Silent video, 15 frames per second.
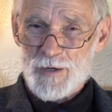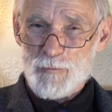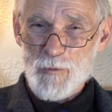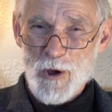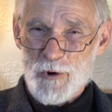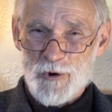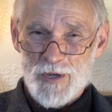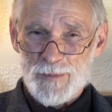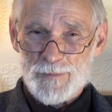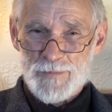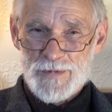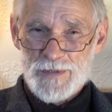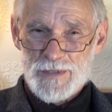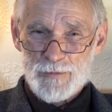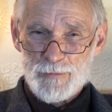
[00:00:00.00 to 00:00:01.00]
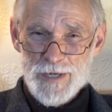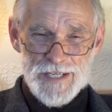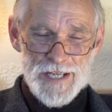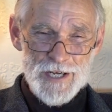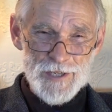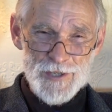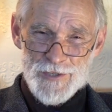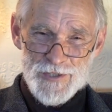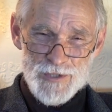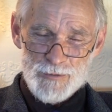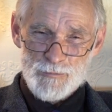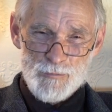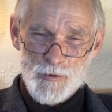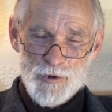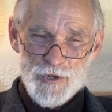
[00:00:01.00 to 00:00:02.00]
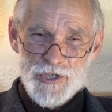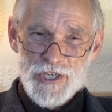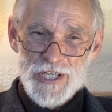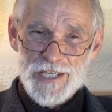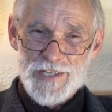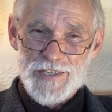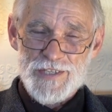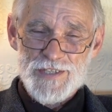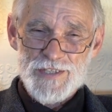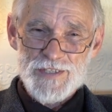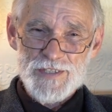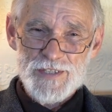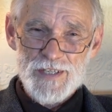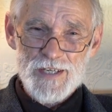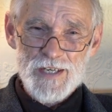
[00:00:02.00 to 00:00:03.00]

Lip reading: Welcome to Riddell's War Chest.